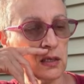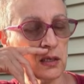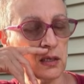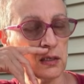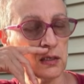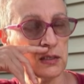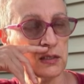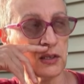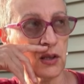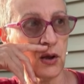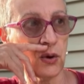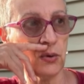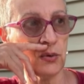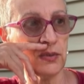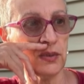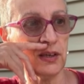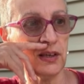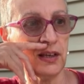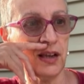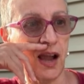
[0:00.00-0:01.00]
So
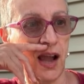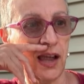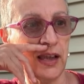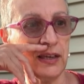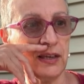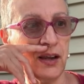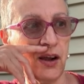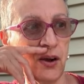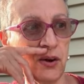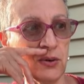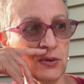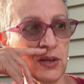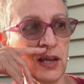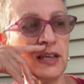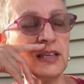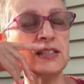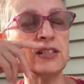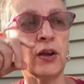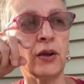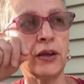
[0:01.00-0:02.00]
the guy goes,
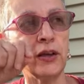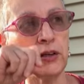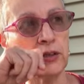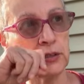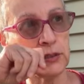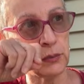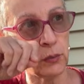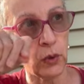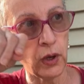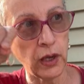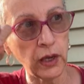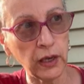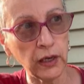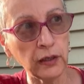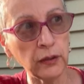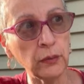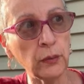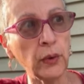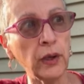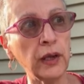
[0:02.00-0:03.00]
he's like,
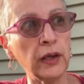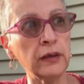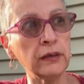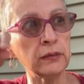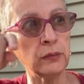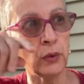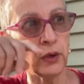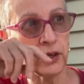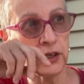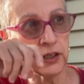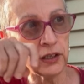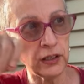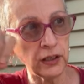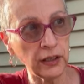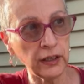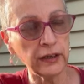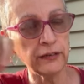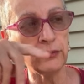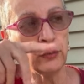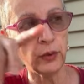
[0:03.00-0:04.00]
where, where, where do you
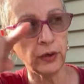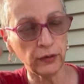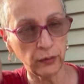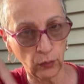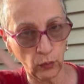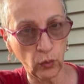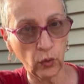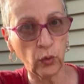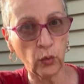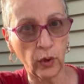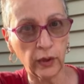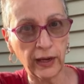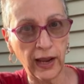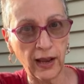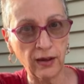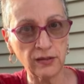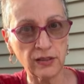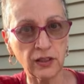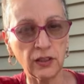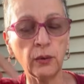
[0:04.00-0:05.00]
live? Where, what
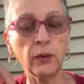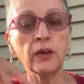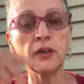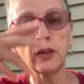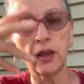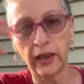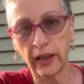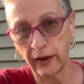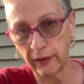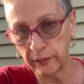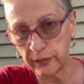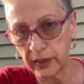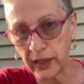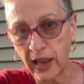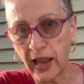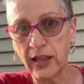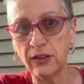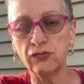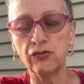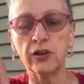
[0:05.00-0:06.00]
house do you live? I gave him the
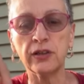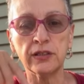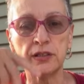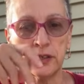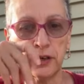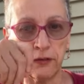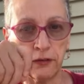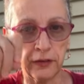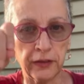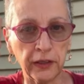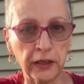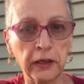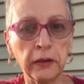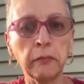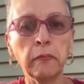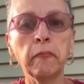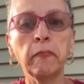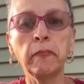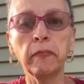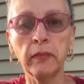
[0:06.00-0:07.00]
address and everything.
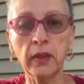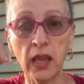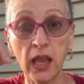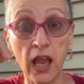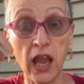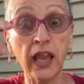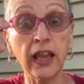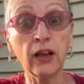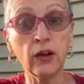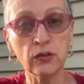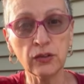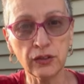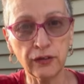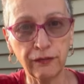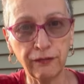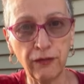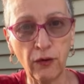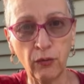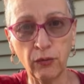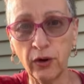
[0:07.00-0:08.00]
He goes, the
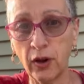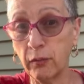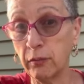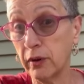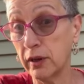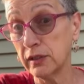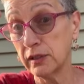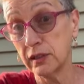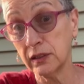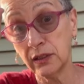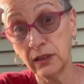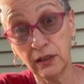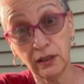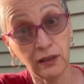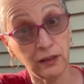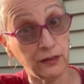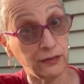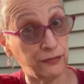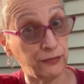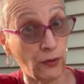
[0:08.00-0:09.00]
phone number. I said,
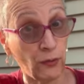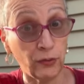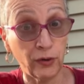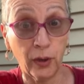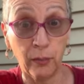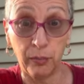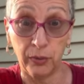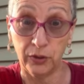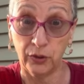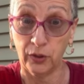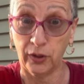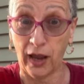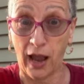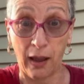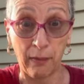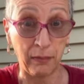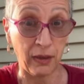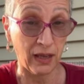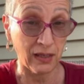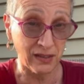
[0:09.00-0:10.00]
oh, the phone number you
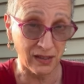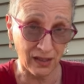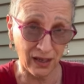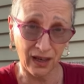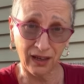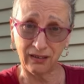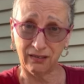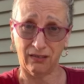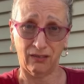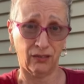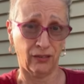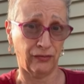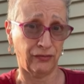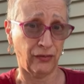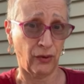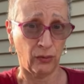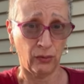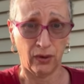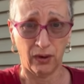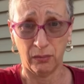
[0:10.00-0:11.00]
got me. I said, I don't know the
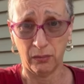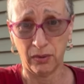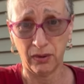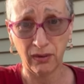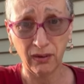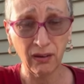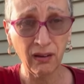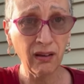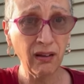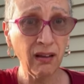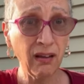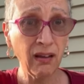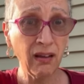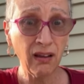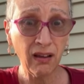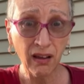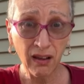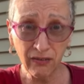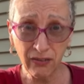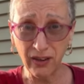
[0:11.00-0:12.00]
phone number.
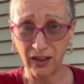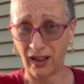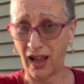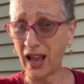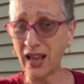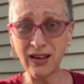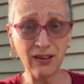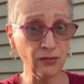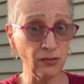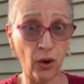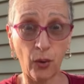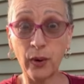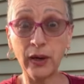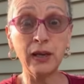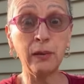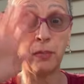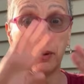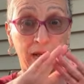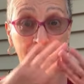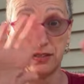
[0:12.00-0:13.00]
Yeah, I don't know
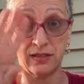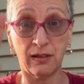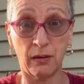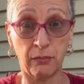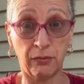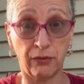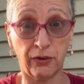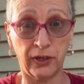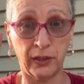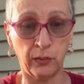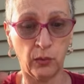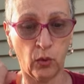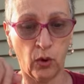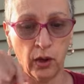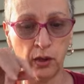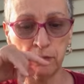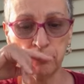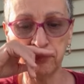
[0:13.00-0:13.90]
anybody's number anymore.